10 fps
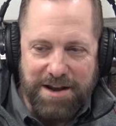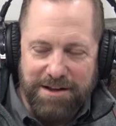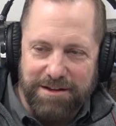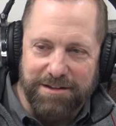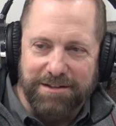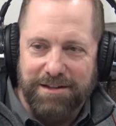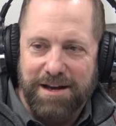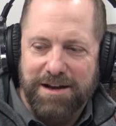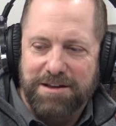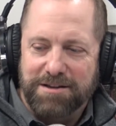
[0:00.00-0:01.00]
do you
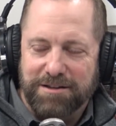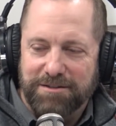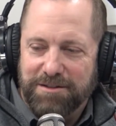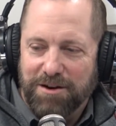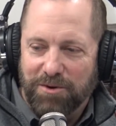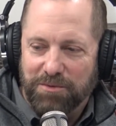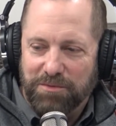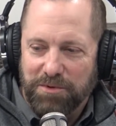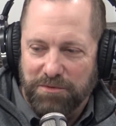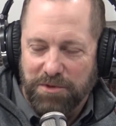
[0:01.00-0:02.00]

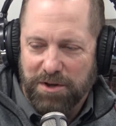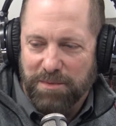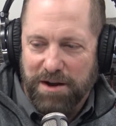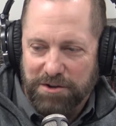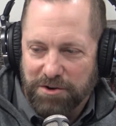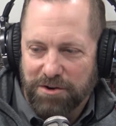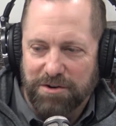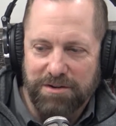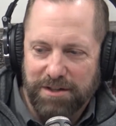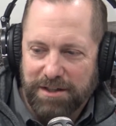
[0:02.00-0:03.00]
you think about
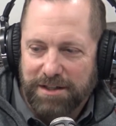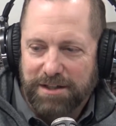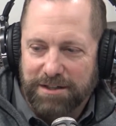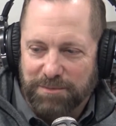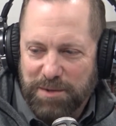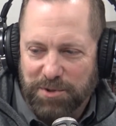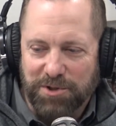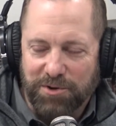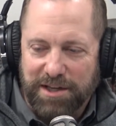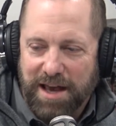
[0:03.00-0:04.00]
it? People
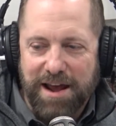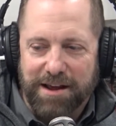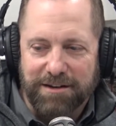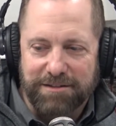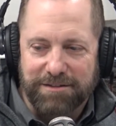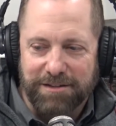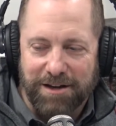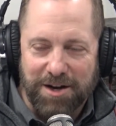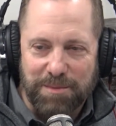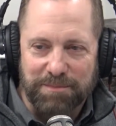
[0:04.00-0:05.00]
don't get it.
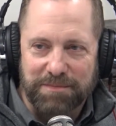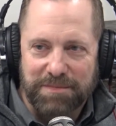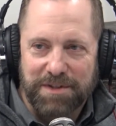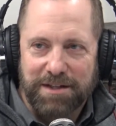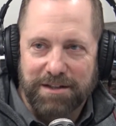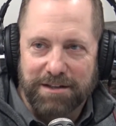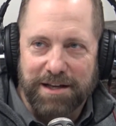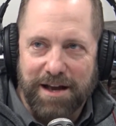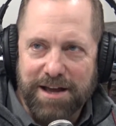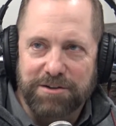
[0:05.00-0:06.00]

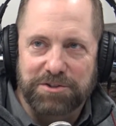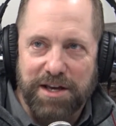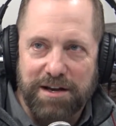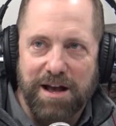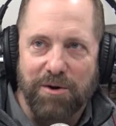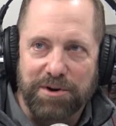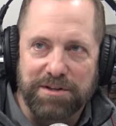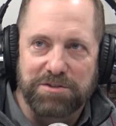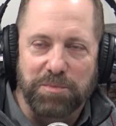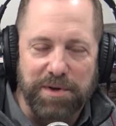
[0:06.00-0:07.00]
Like I understand how it
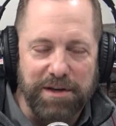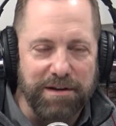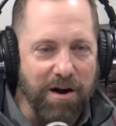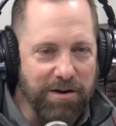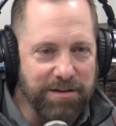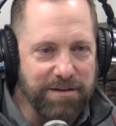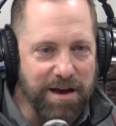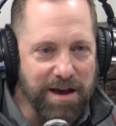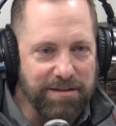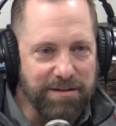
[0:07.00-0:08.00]
is to be an
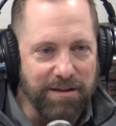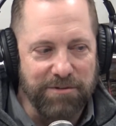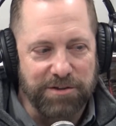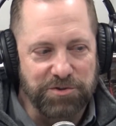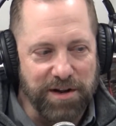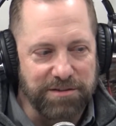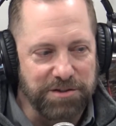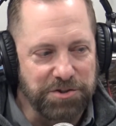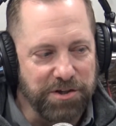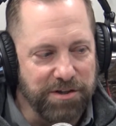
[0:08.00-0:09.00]
architect and then
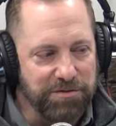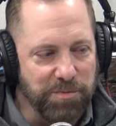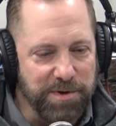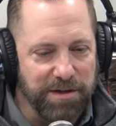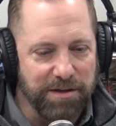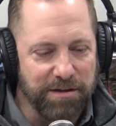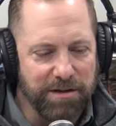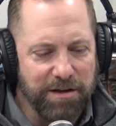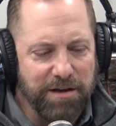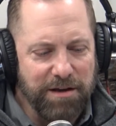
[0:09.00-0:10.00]
transition into being
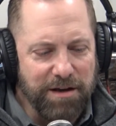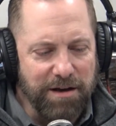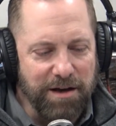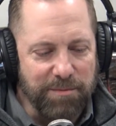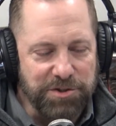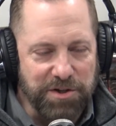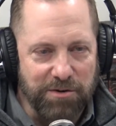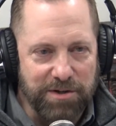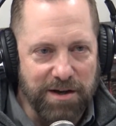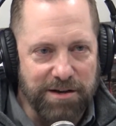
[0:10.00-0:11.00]
a
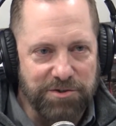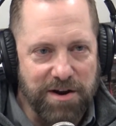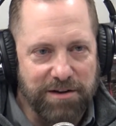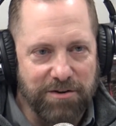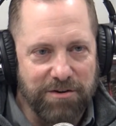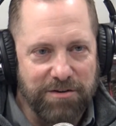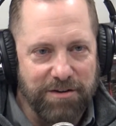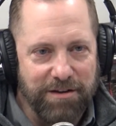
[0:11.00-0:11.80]
general contractor.